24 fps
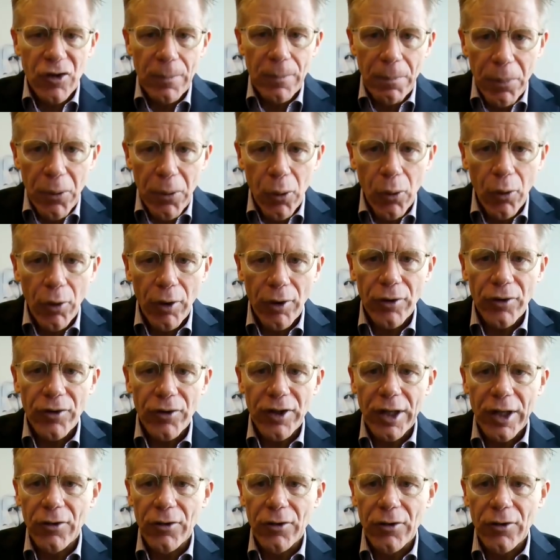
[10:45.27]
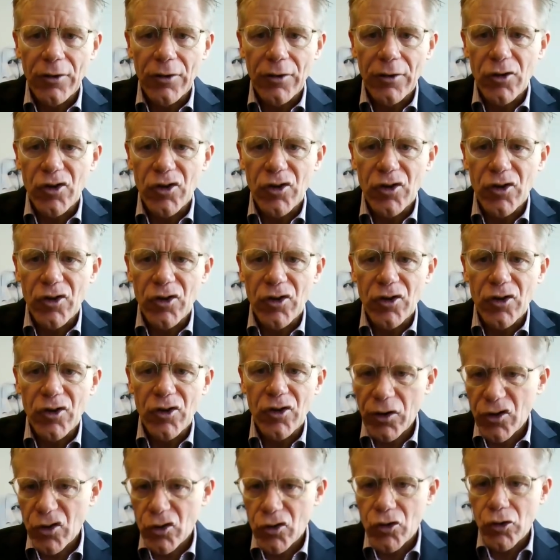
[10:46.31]
But it's important in
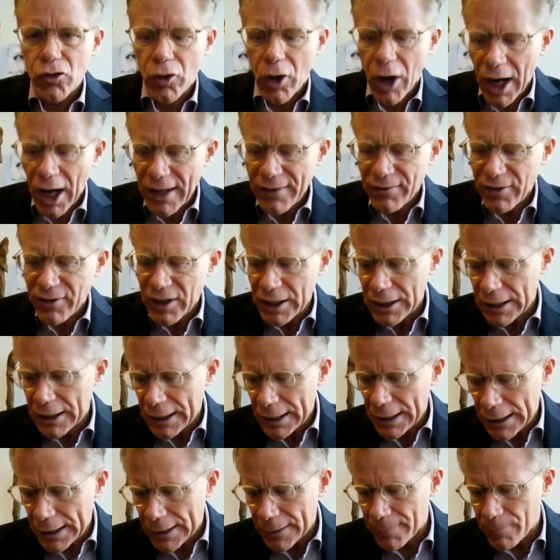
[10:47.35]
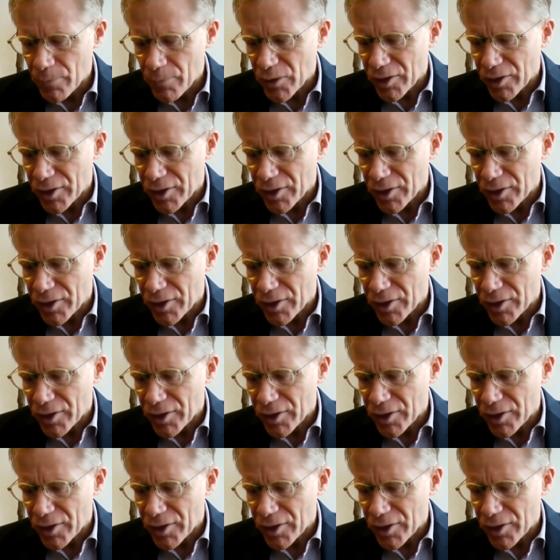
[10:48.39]
understanding what's driving